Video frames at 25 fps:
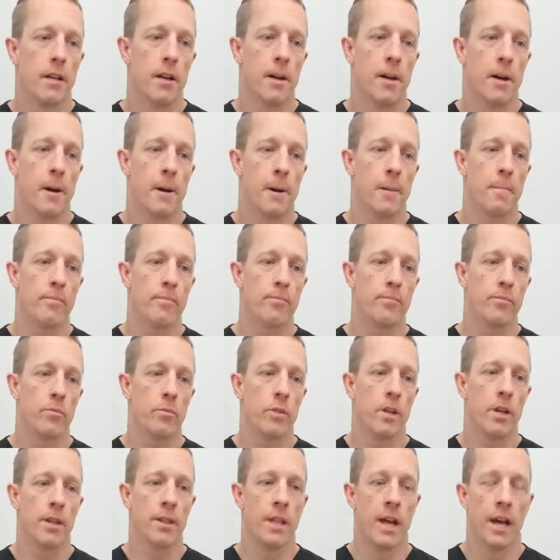Um,
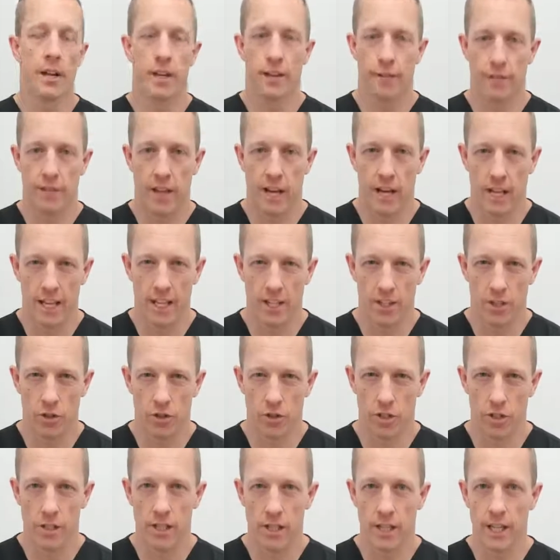and that if that gets you
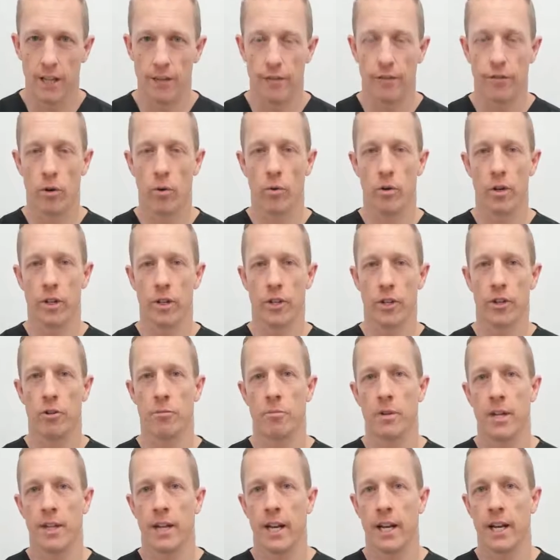just lean forward a little
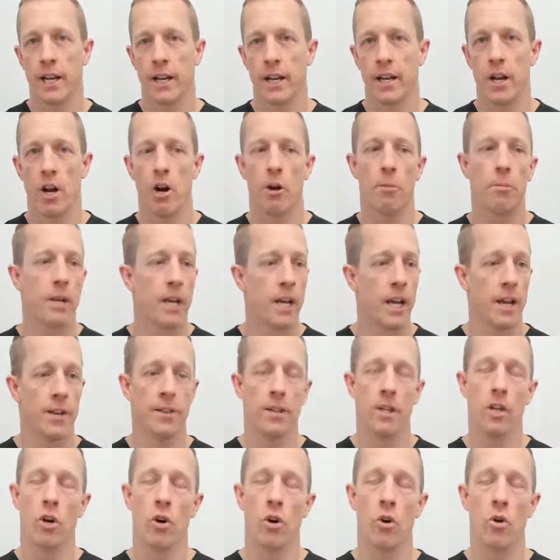bit, that could help. Again,
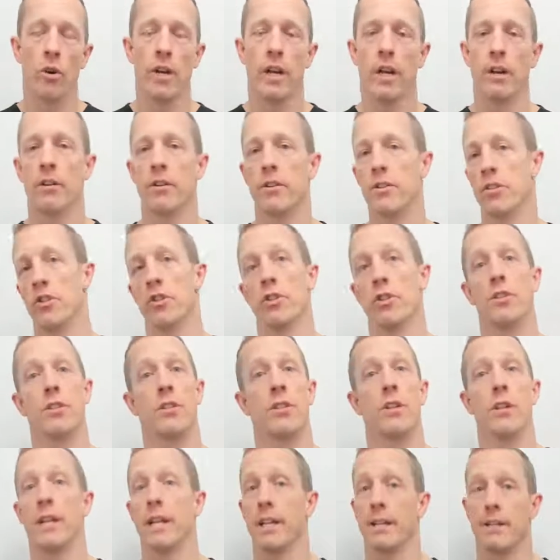the goal here is just
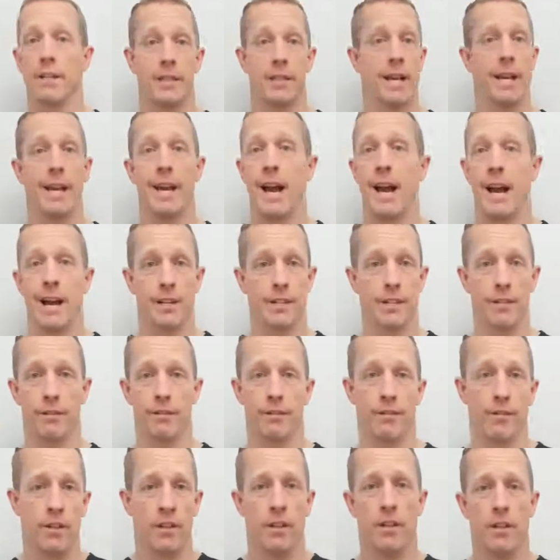to like stay active.
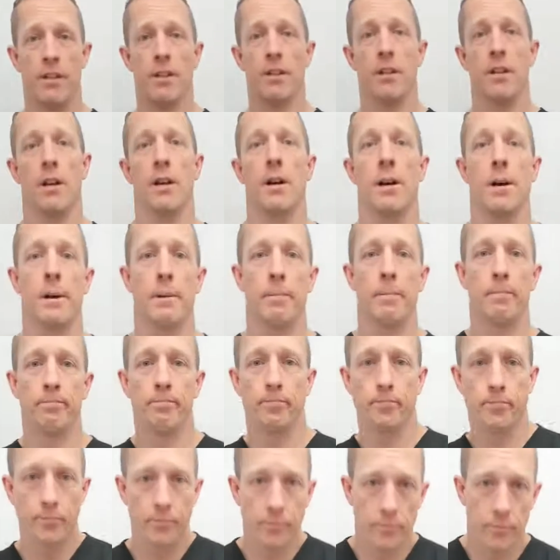Um,
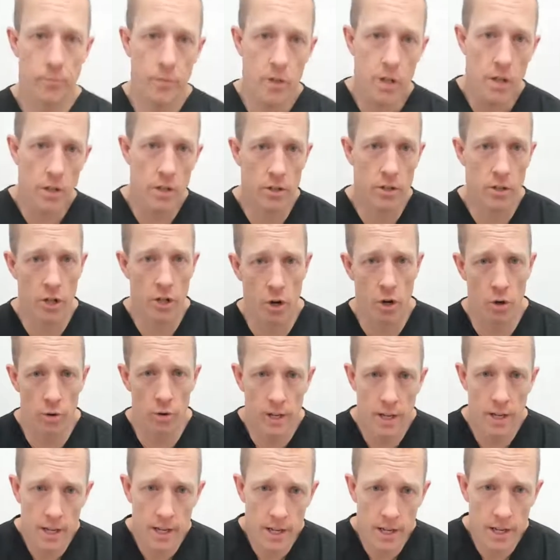
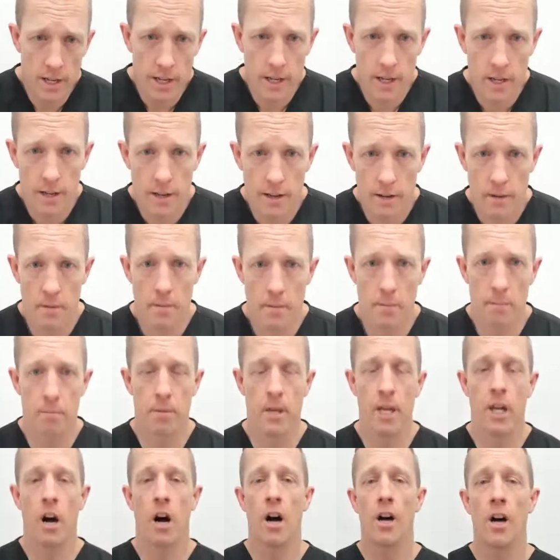so
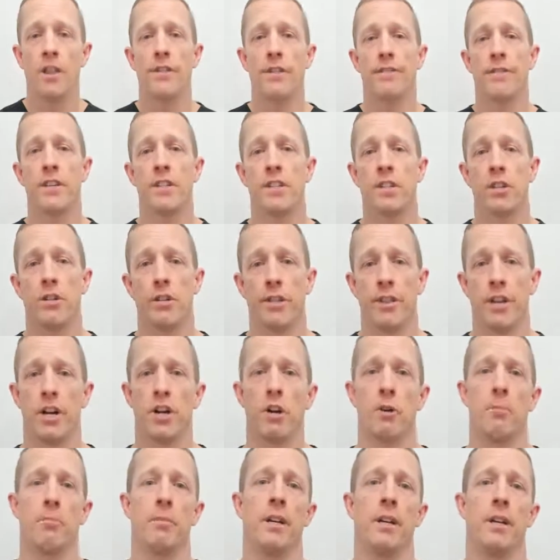beyond the physical
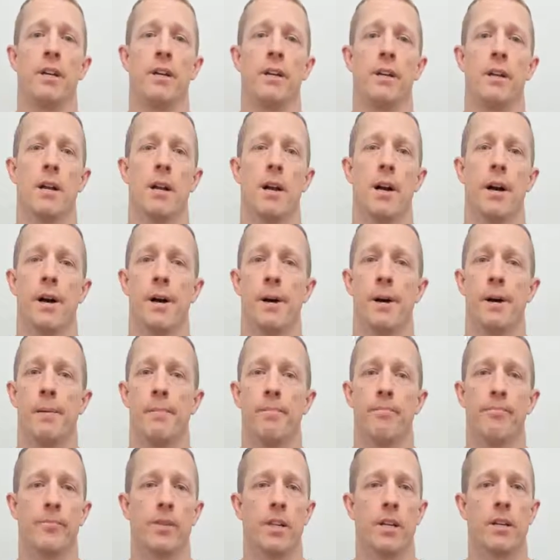therapy,
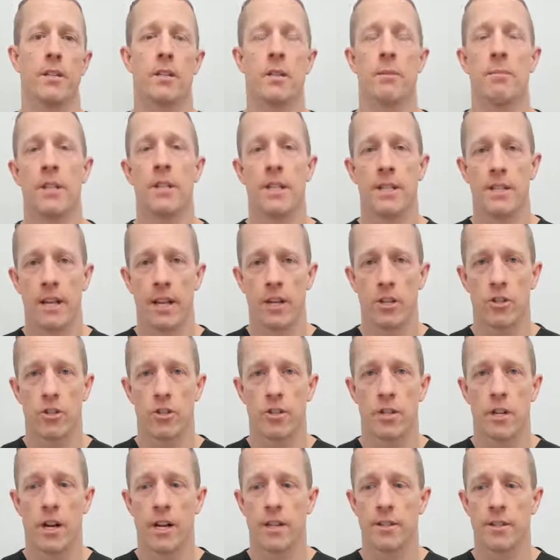um, some of these
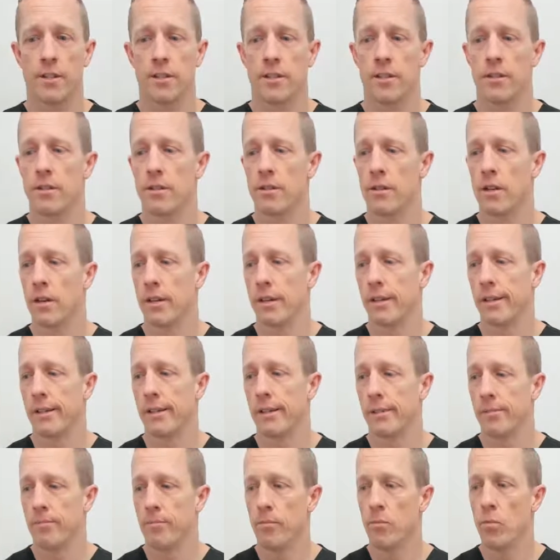exercises, uh,
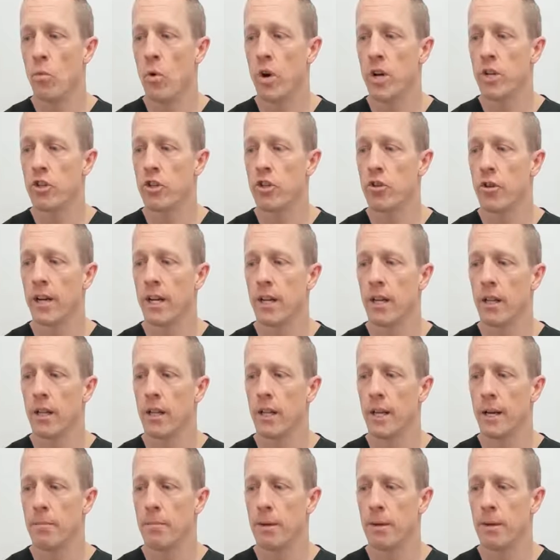one trick a
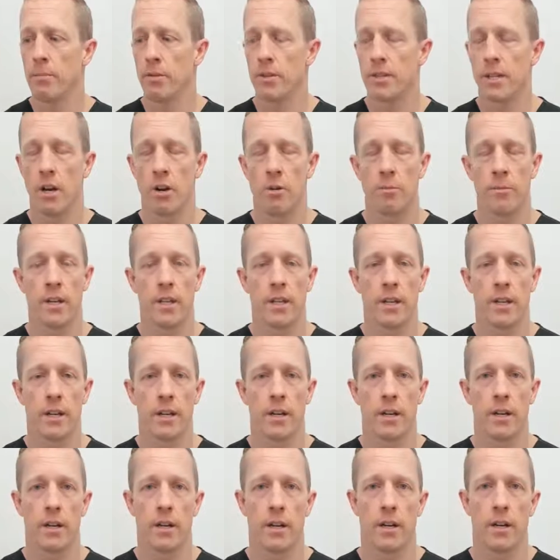lot of people tell me
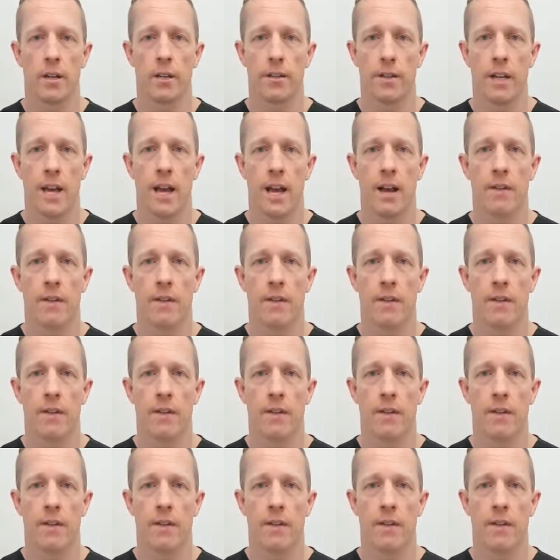that uh, they